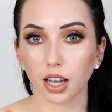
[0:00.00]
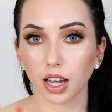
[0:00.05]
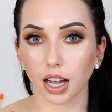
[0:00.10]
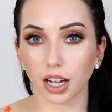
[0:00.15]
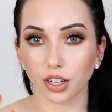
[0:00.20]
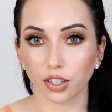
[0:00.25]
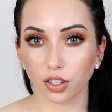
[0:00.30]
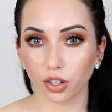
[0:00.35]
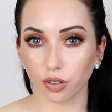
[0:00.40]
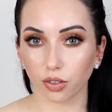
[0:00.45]

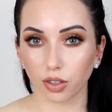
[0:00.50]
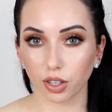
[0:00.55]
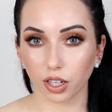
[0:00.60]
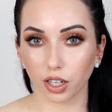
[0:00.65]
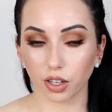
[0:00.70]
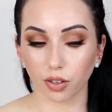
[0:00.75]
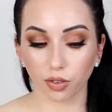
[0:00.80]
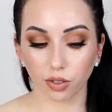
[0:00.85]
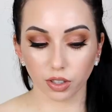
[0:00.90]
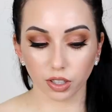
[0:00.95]
I don't
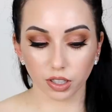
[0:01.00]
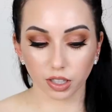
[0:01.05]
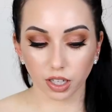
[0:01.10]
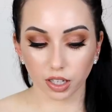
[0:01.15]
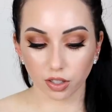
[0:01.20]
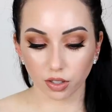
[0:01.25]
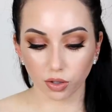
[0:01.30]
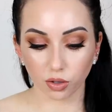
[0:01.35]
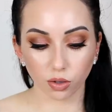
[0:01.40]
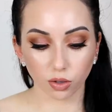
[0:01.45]
think it really
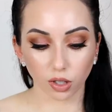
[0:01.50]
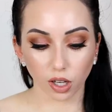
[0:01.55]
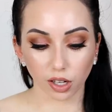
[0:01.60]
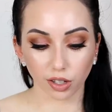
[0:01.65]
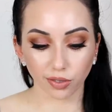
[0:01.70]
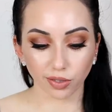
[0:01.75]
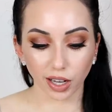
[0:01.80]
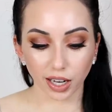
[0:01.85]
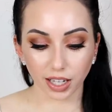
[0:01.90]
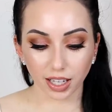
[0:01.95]
does a whole lot
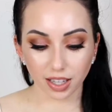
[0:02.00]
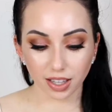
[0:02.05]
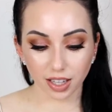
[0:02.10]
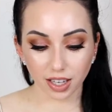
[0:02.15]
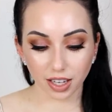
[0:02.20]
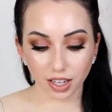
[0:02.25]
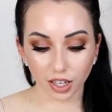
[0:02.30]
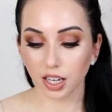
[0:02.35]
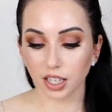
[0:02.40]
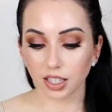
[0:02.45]
of
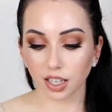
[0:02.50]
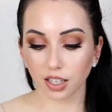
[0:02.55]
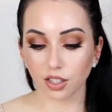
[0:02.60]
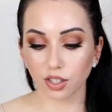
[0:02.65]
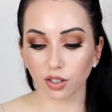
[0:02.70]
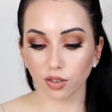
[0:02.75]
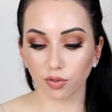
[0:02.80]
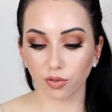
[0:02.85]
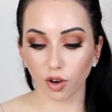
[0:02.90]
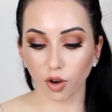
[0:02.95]
anything. It says
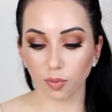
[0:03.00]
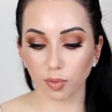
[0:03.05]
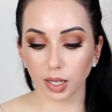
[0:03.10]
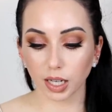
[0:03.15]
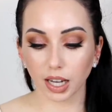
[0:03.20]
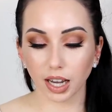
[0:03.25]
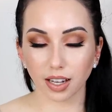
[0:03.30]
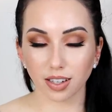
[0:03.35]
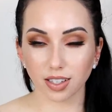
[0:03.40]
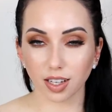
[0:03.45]
it's a
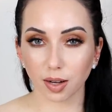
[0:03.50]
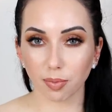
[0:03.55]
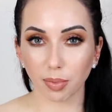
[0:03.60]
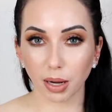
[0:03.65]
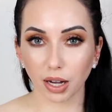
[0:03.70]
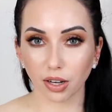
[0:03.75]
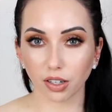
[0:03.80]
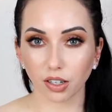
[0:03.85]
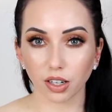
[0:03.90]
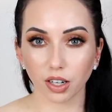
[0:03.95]
foaming enzyme
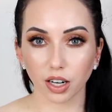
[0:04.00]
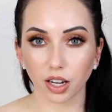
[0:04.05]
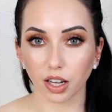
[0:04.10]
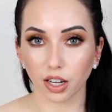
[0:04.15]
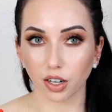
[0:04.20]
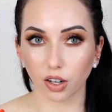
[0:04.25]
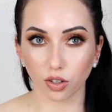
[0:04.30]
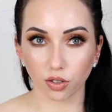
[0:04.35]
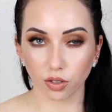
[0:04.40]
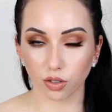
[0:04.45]
powder.
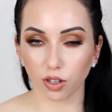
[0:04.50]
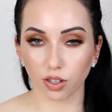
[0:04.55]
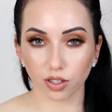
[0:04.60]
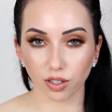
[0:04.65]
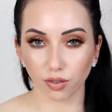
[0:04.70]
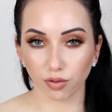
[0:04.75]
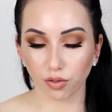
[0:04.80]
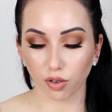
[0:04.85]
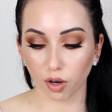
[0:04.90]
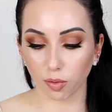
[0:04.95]
It also
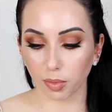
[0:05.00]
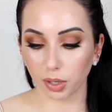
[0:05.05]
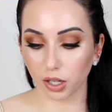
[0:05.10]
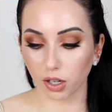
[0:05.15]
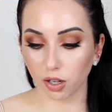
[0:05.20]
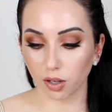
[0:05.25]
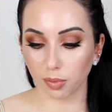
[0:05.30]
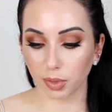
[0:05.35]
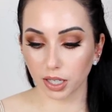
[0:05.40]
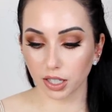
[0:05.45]
doesn't foam at
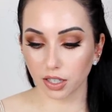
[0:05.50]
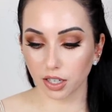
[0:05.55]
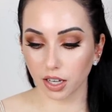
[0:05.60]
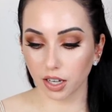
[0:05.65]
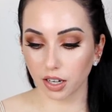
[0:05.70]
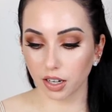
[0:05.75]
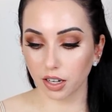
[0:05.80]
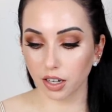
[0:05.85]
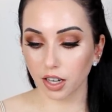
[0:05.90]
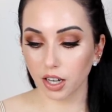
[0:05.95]
all on my
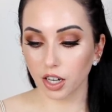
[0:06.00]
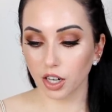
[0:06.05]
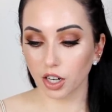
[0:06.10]
skin.